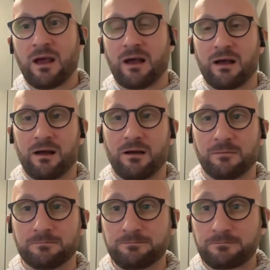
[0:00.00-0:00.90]

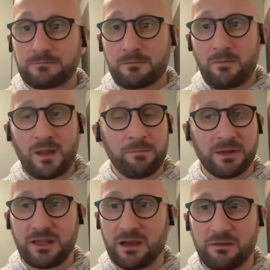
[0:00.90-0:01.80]
um,
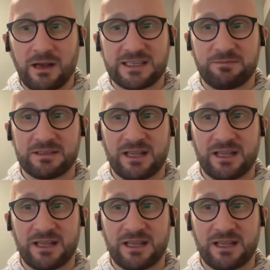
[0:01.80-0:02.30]
but the other aspects